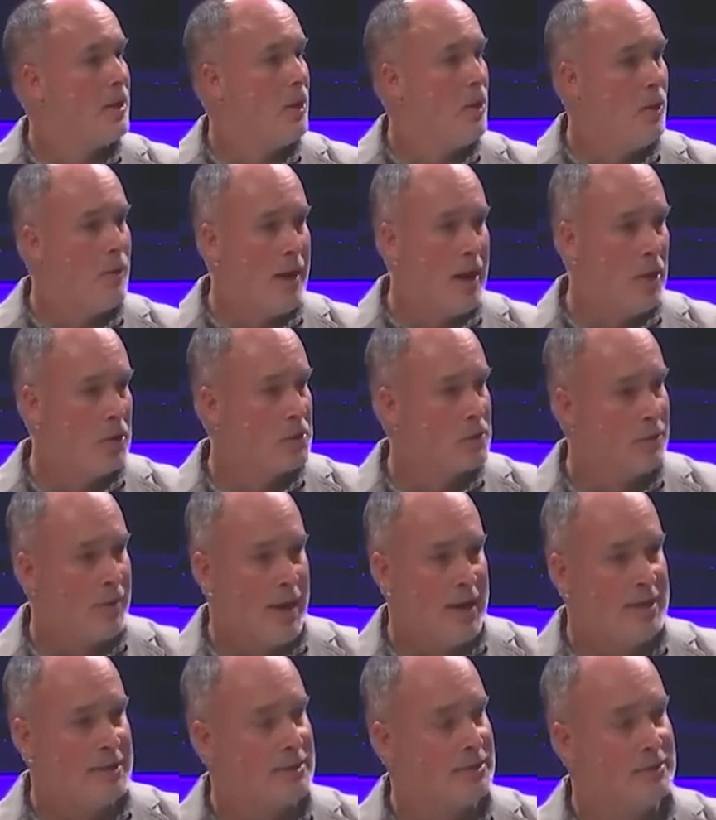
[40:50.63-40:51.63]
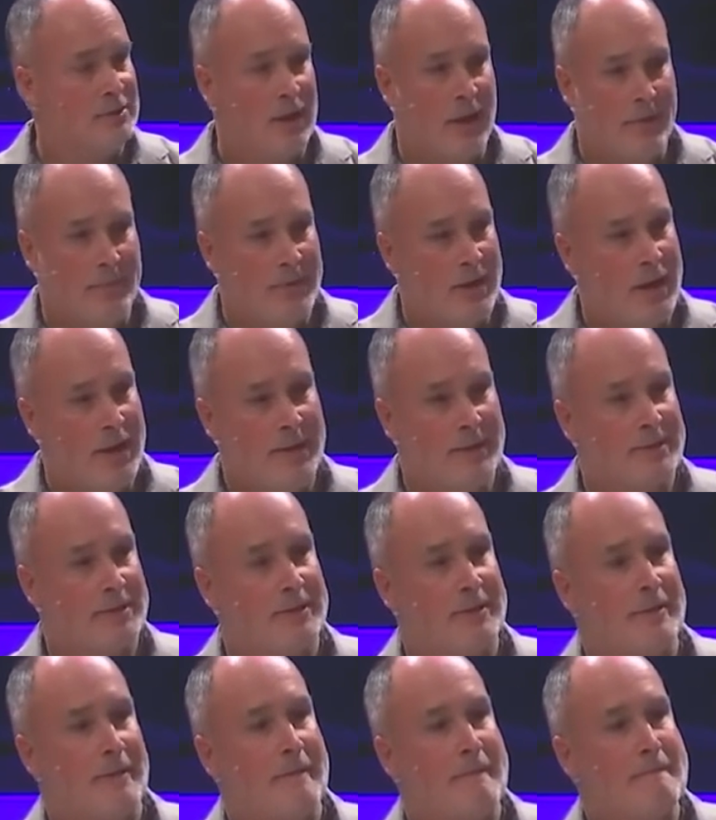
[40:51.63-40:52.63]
oh, how Christ loved us.